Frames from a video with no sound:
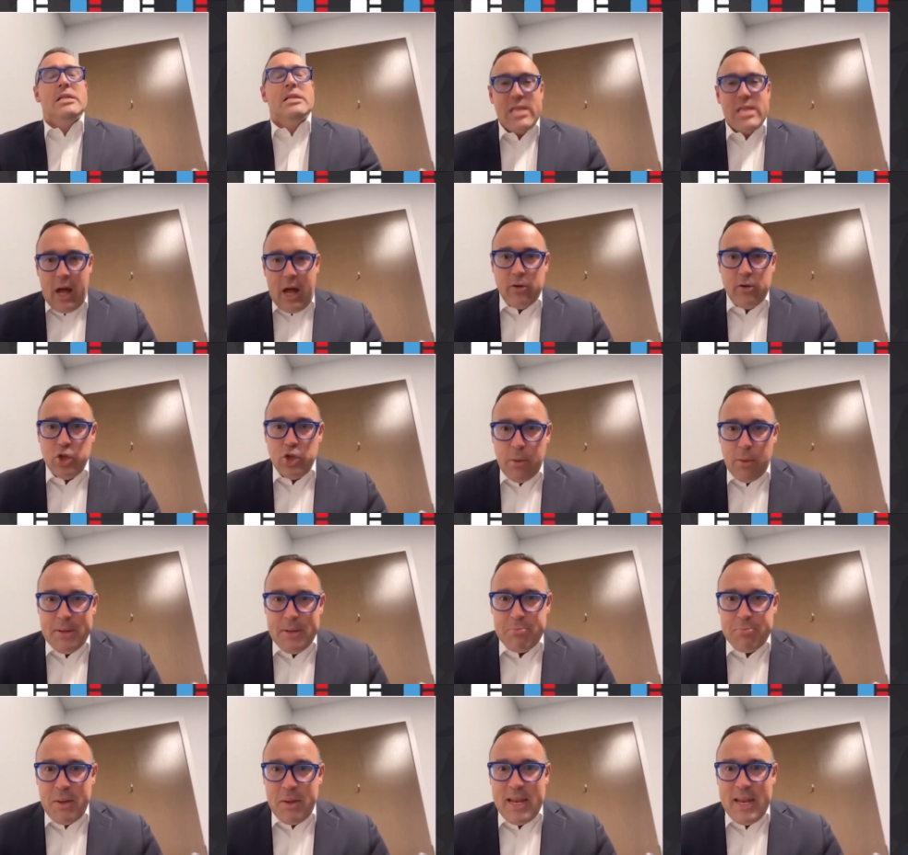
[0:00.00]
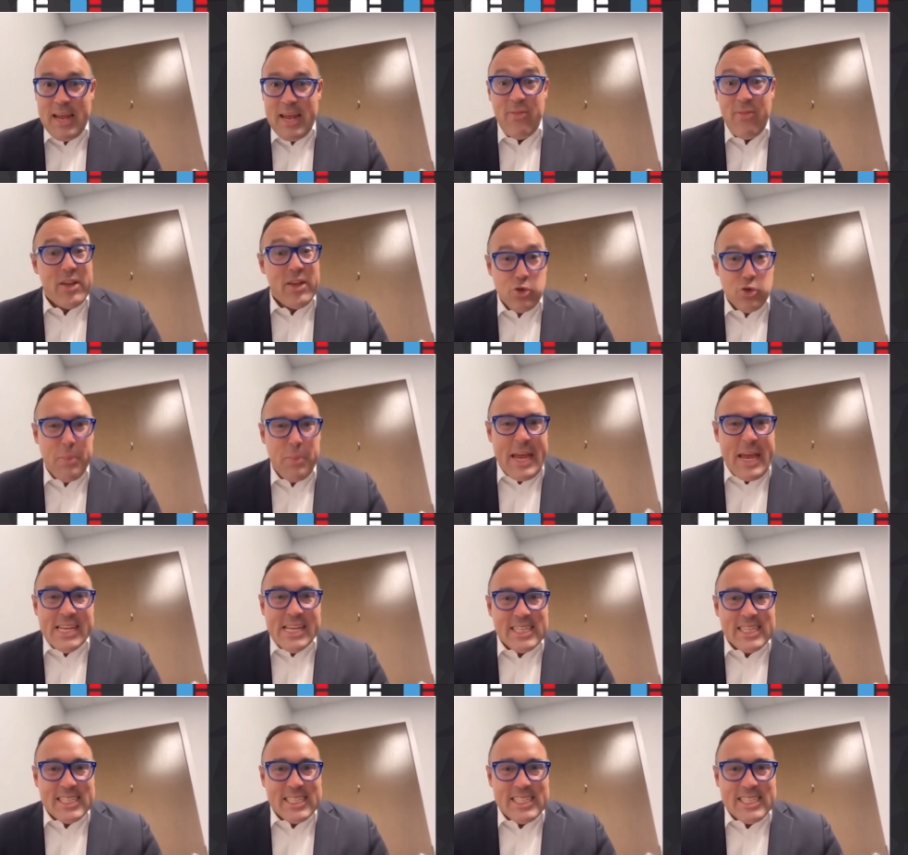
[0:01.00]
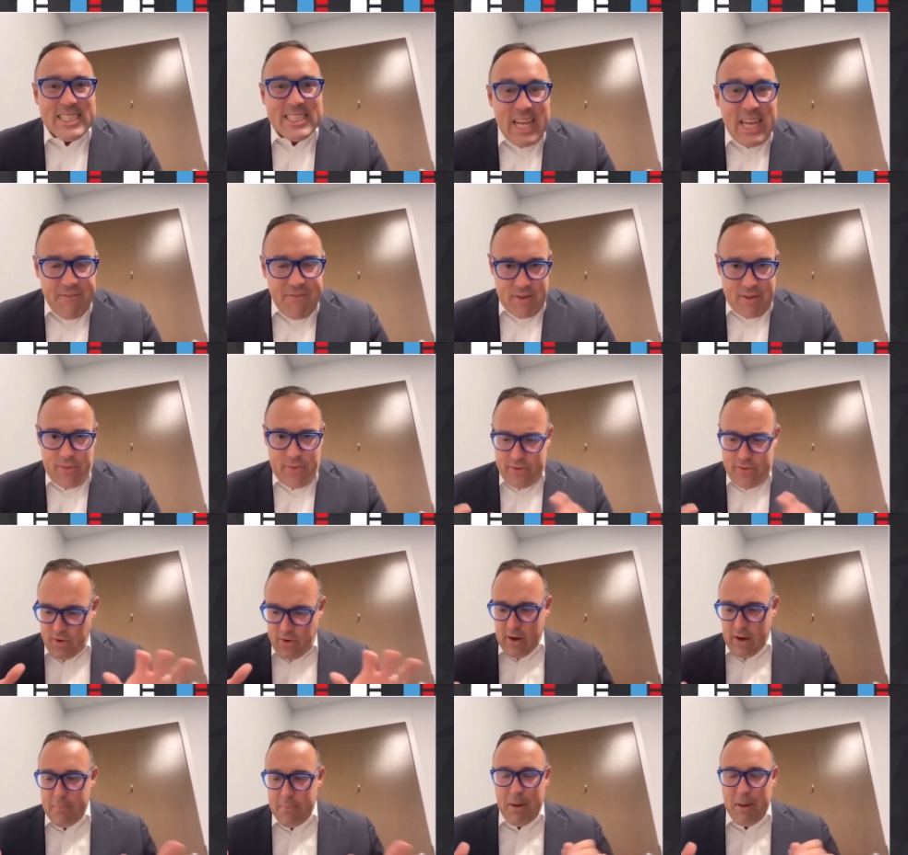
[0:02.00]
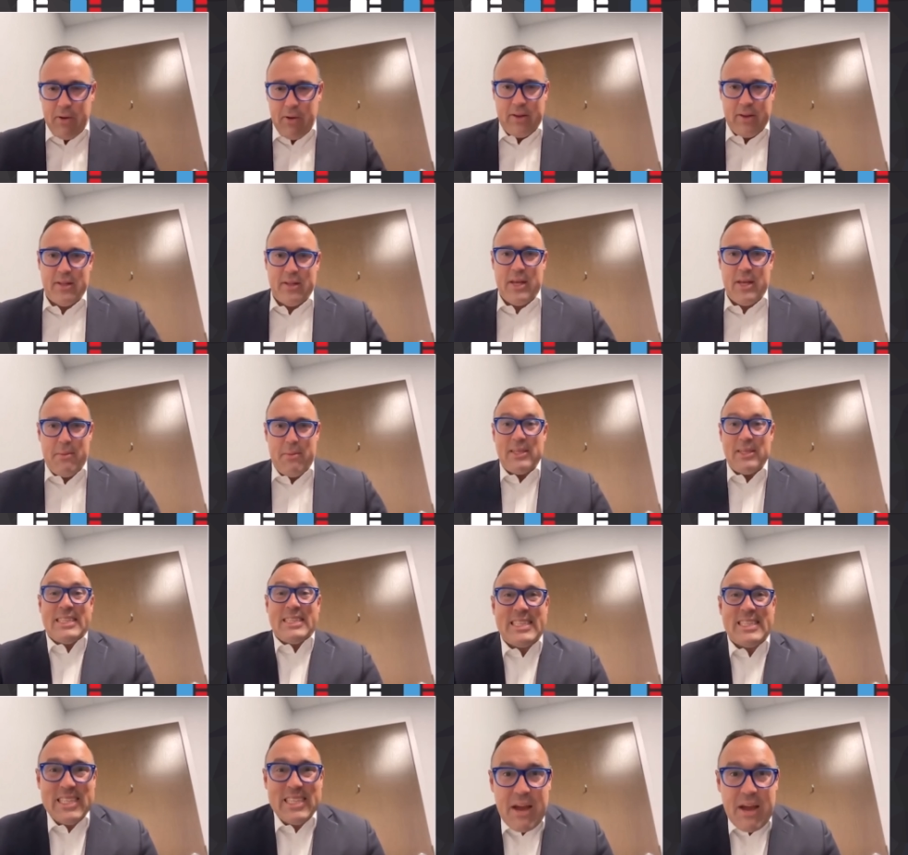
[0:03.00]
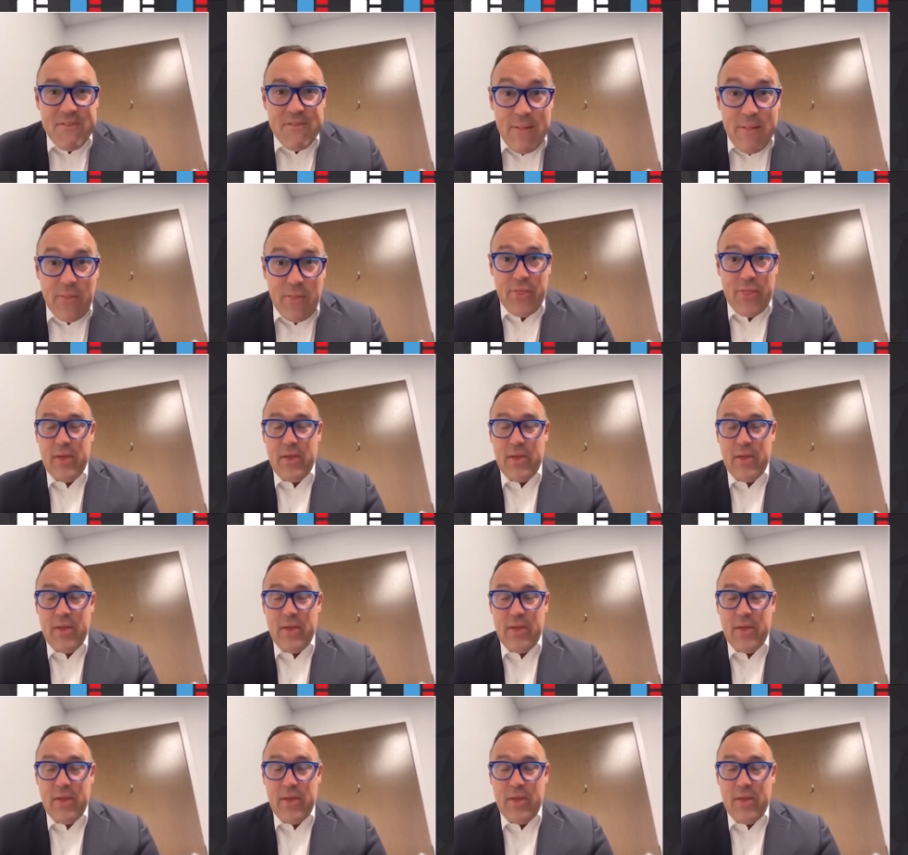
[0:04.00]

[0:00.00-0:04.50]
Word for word: Donald Trump has been in, this will be his seventh, sorry, I'm pounding the table, seventh